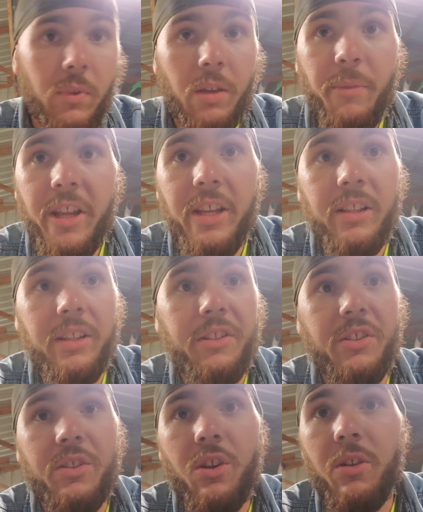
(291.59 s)
immediately
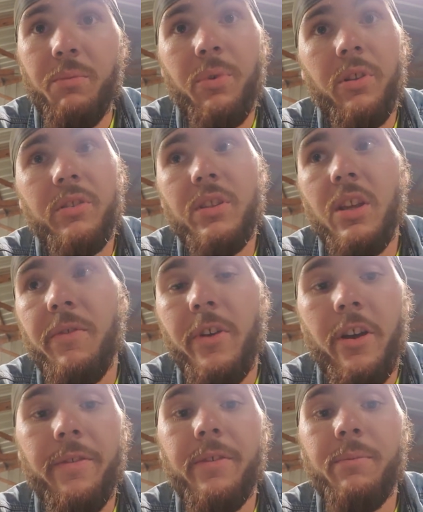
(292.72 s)
just start pulling stuff
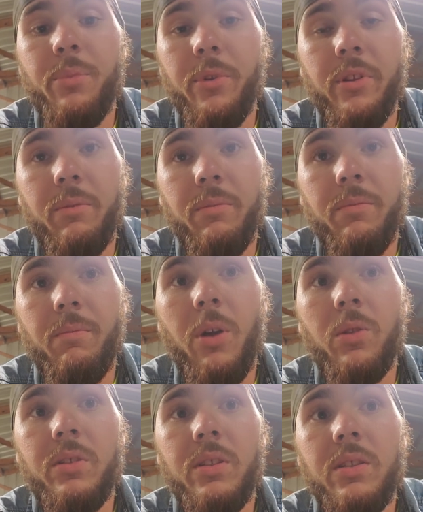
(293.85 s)
off and pulling
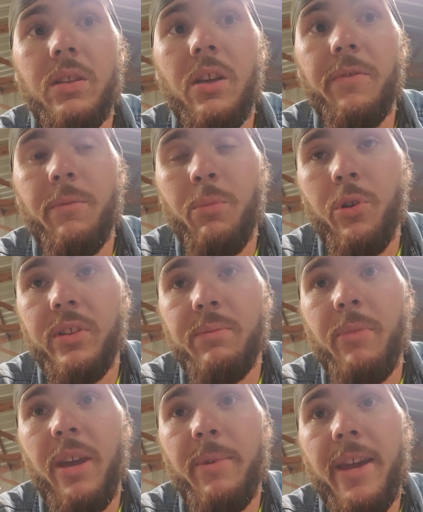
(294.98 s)
bolts and stuff and pull this
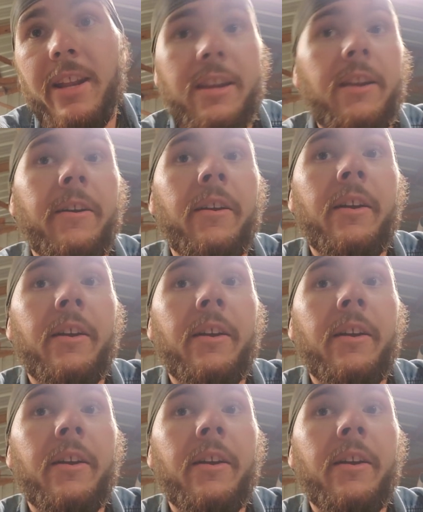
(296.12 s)
baby out of here.